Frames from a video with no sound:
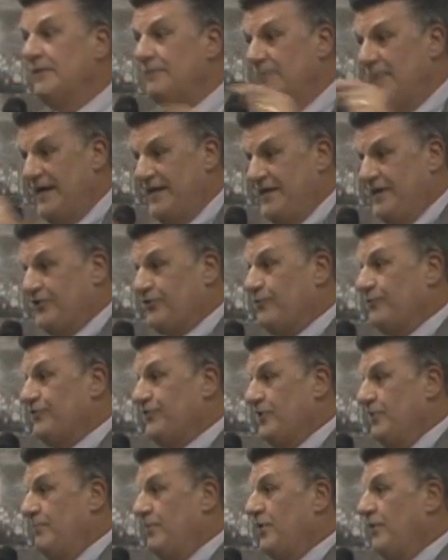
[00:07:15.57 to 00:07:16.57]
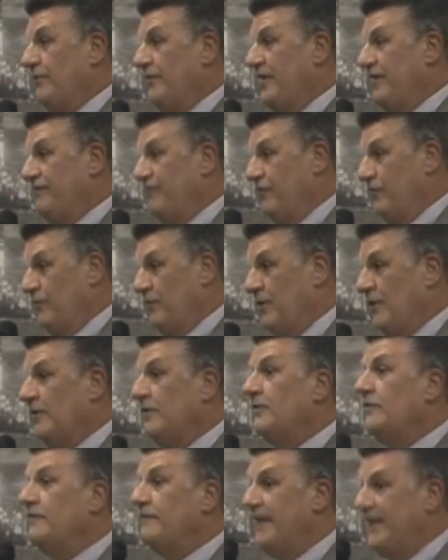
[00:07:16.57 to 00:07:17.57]
My desk was in the middle of that floor.
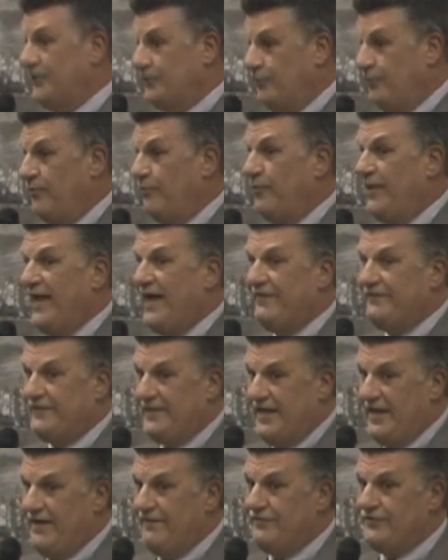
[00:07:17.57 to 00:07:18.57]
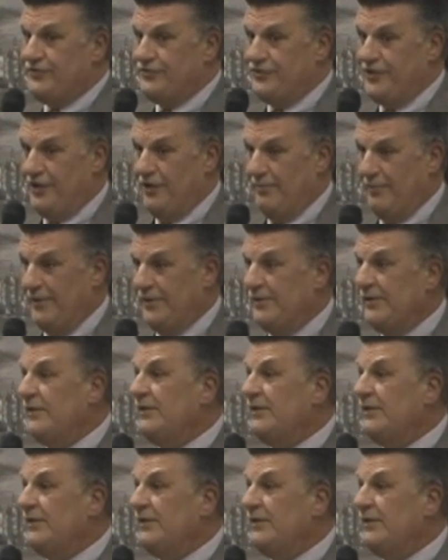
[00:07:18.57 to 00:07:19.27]
That's what we have to have as a chairman.